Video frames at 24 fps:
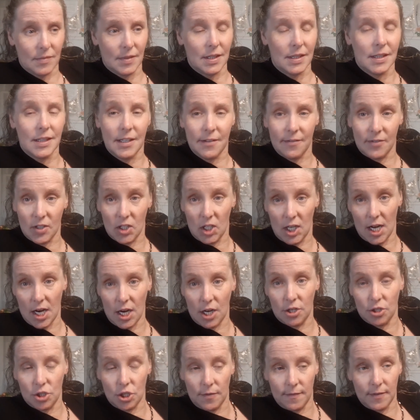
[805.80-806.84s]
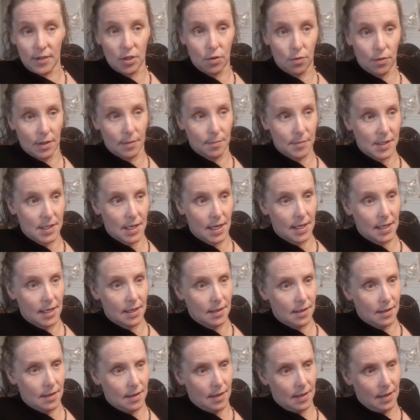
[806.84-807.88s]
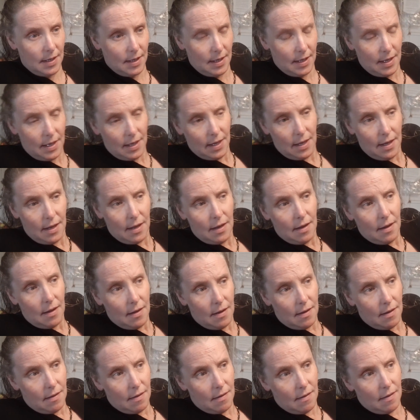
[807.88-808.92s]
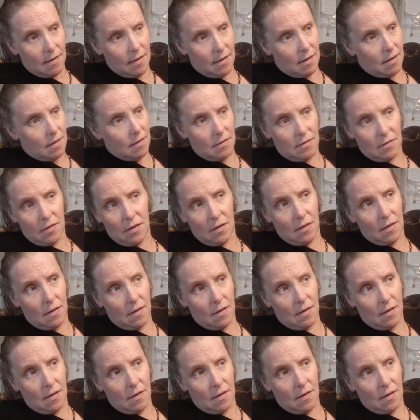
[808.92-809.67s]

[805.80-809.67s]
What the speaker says: living large, if you know what I'm saying. And